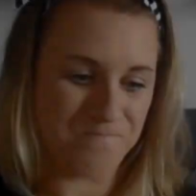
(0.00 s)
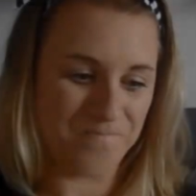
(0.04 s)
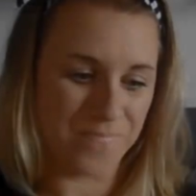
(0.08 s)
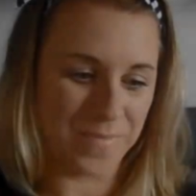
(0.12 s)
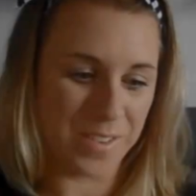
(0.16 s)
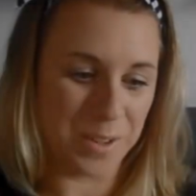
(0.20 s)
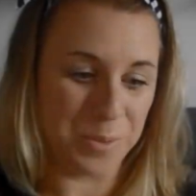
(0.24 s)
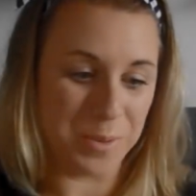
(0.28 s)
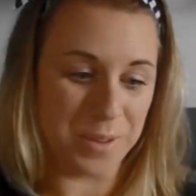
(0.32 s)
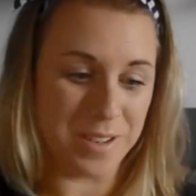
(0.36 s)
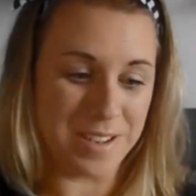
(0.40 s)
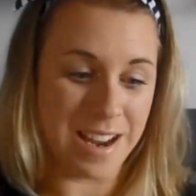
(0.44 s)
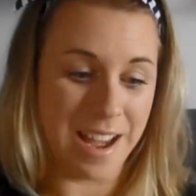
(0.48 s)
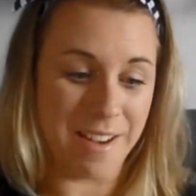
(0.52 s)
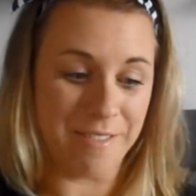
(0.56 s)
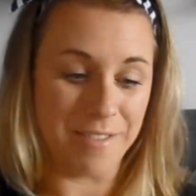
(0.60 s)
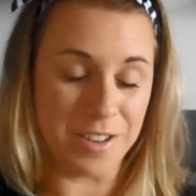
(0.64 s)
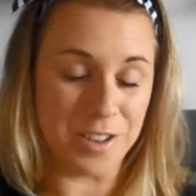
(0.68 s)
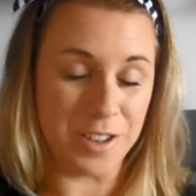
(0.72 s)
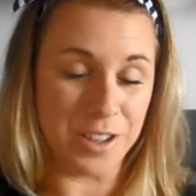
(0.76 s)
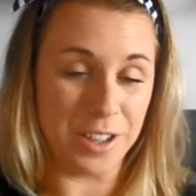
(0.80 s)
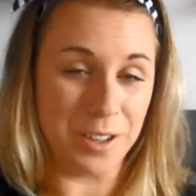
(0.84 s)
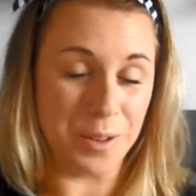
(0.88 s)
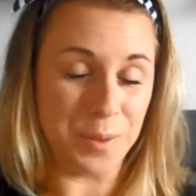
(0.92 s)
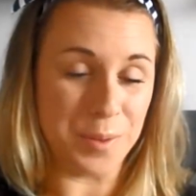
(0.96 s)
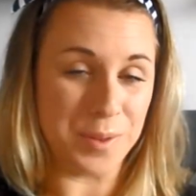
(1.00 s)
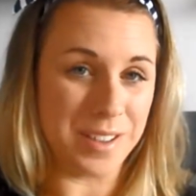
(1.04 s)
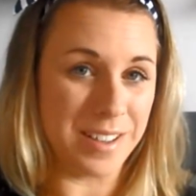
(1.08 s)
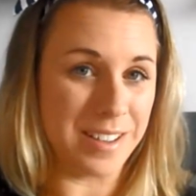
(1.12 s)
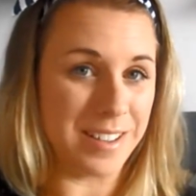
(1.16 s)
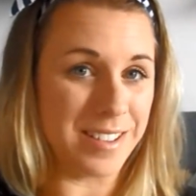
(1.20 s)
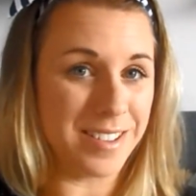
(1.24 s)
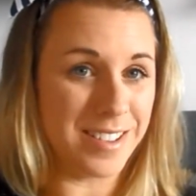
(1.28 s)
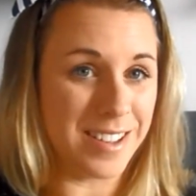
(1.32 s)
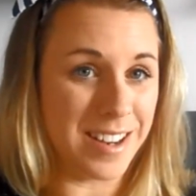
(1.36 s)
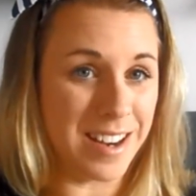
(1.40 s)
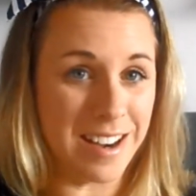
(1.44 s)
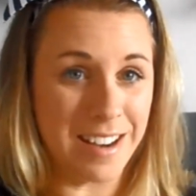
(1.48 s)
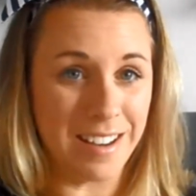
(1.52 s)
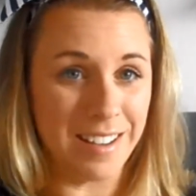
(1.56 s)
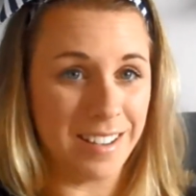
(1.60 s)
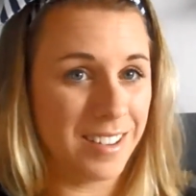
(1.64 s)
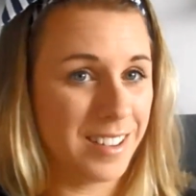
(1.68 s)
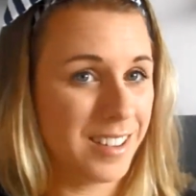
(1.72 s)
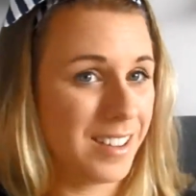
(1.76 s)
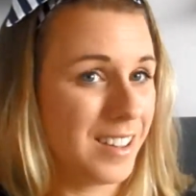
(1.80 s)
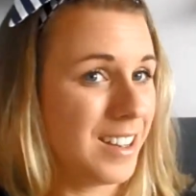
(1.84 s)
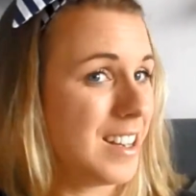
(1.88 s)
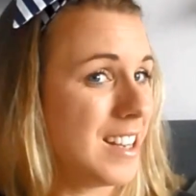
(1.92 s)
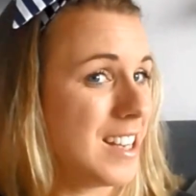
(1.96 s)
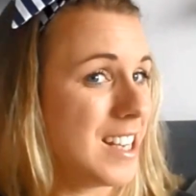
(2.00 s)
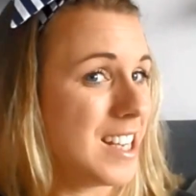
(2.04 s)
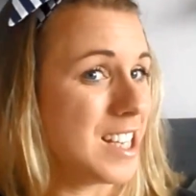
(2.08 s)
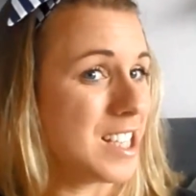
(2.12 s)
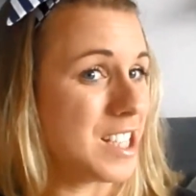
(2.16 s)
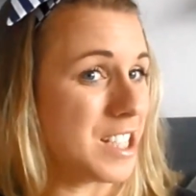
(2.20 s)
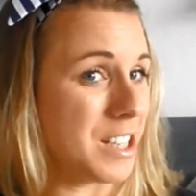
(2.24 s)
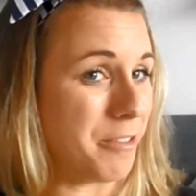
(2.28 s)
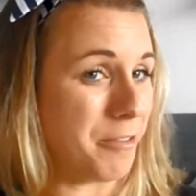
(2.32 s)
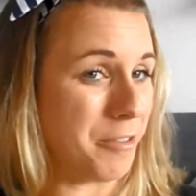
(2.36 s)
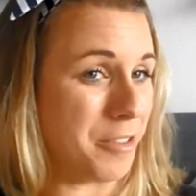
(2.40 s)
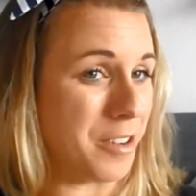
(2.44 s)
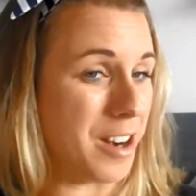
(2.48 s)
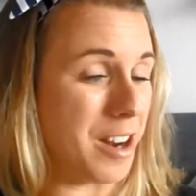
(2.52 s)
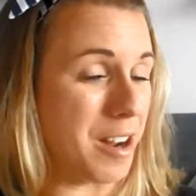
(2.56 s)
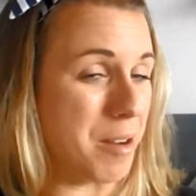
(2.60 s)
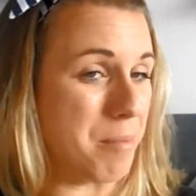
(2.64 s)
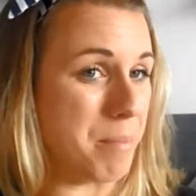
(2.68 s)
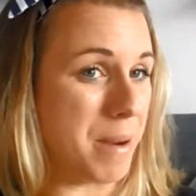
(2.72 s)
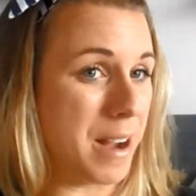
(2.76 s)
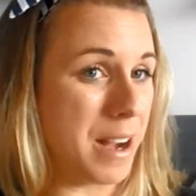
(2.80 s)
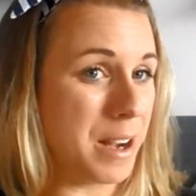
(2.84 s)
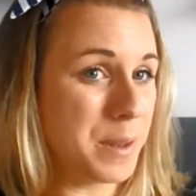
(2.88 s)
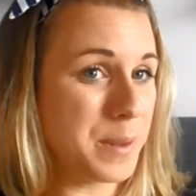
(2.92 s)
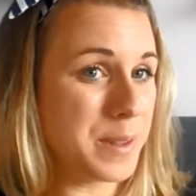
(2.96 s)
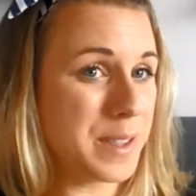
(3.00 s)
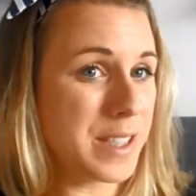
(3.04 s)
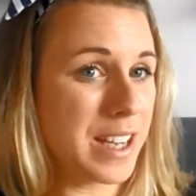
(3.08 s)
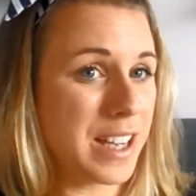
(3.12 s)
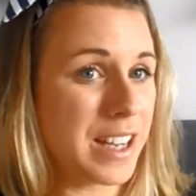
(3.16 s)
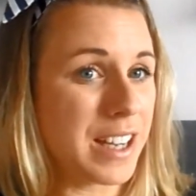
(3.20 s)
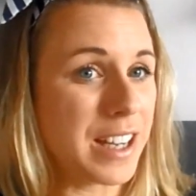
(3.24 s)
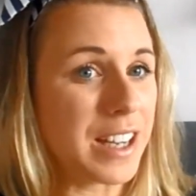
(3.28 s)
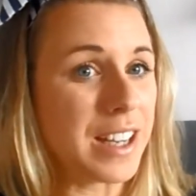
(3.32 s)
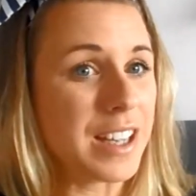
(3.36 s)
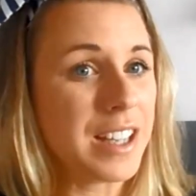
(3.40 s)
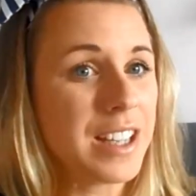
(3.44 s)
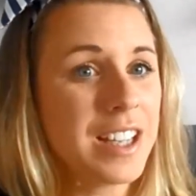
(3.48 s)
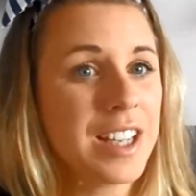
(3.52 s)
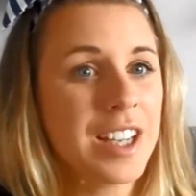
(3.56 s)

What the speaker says: You would never know there was anything different about her.